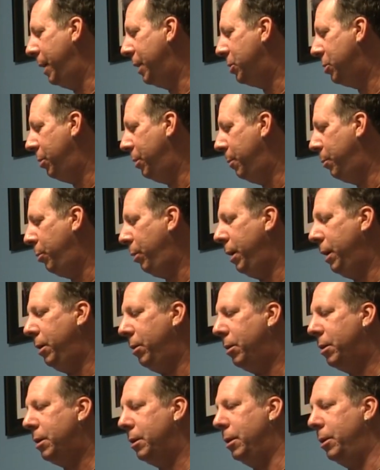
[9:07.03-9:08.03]
make sure to bring
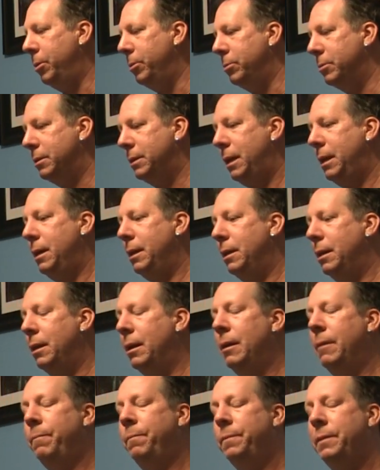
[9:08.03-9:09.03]
your clothes
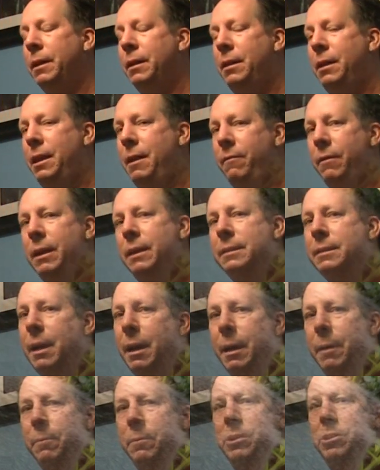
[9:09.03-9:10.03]
in the evening
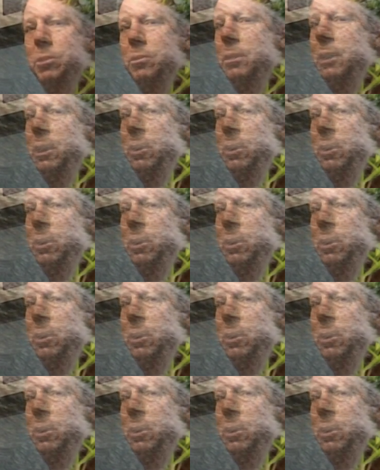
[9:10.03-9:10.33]
time because you